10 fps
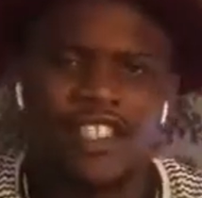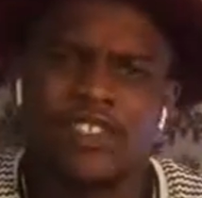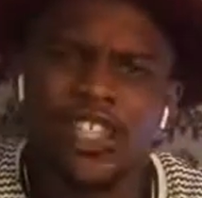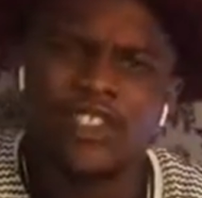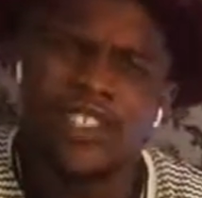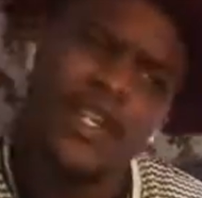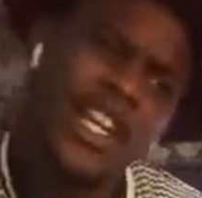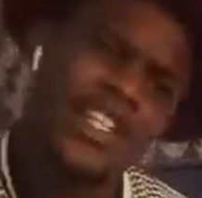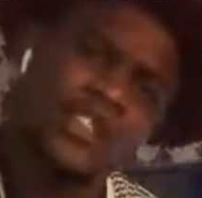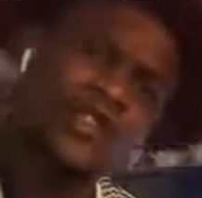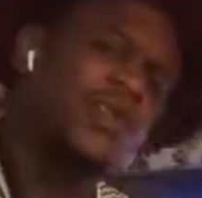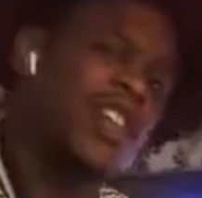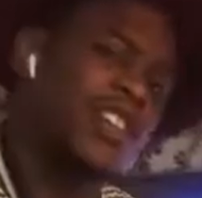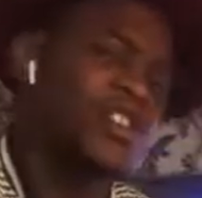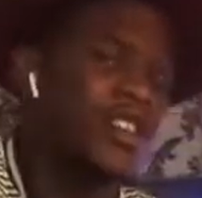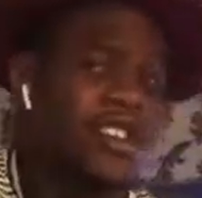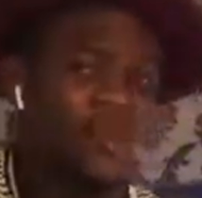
They're trying to say whether it's good, whether it's trash, or